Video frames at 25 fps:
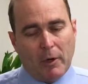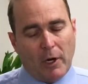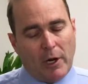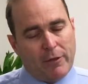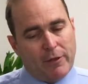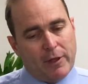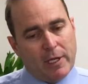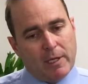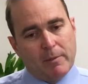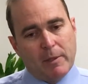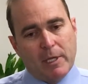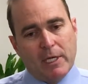
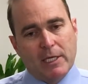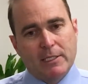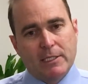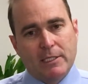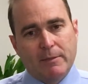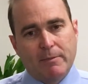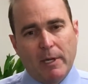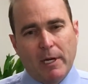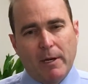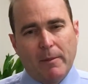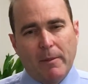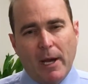But I think
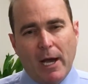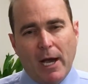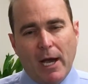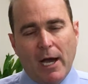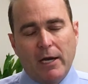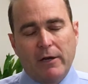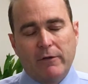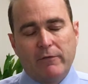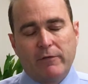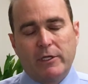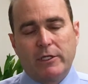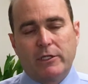because it's been a
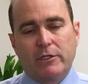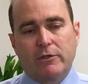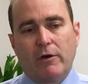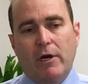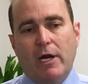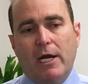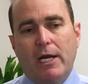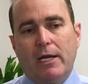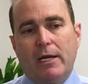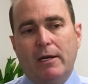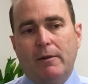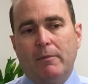part of the
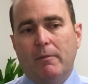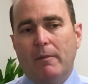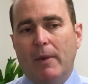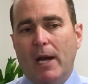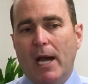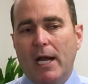Australian